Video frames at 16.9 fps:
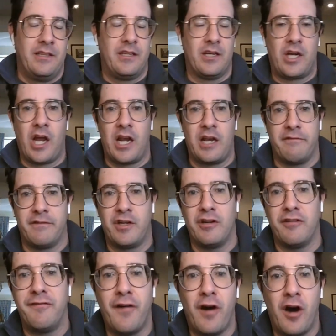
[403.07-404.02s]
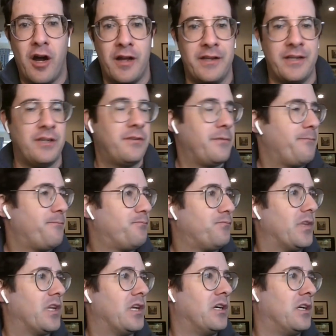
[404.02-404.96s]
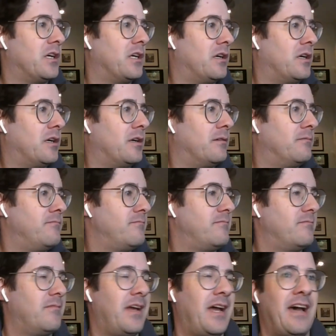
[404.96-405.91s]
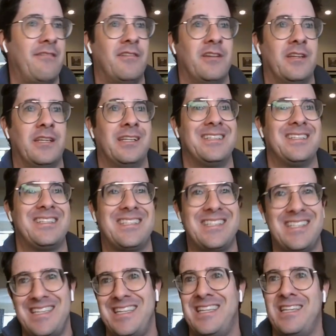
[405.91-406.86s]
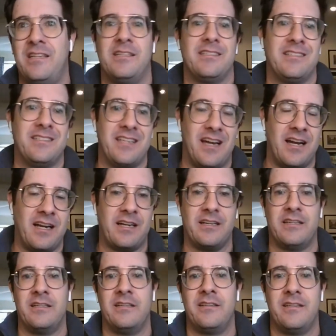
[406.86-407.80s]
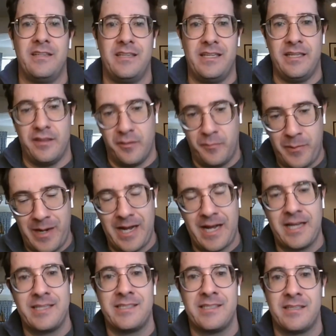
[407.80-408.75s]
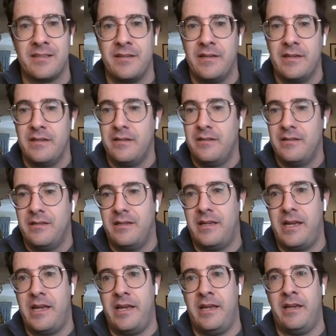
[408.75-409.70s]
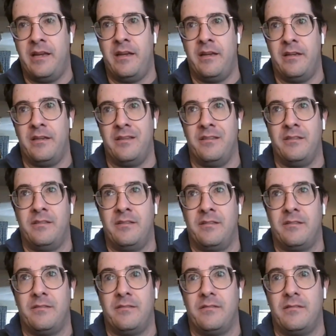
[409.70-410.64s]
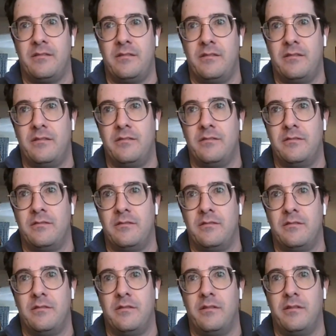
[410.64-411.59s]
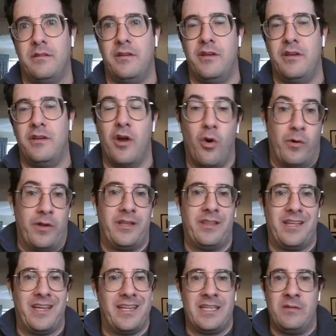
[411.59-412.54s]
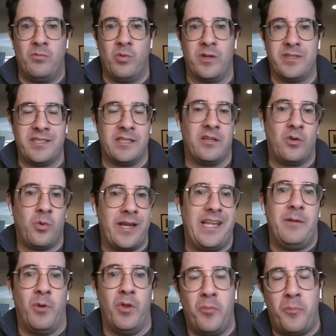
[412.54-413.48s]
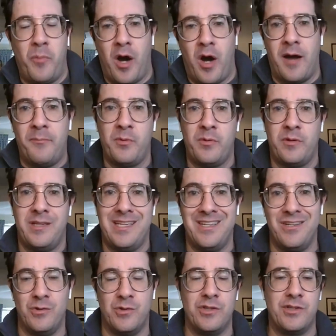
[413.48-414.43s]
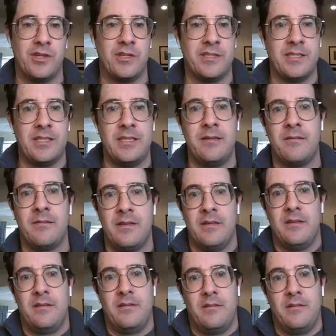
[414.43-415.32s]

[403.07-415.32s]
they're kind of guffawing, having seen Zacha in the past and knowing that he wasn't quite able to pop in New Jersey.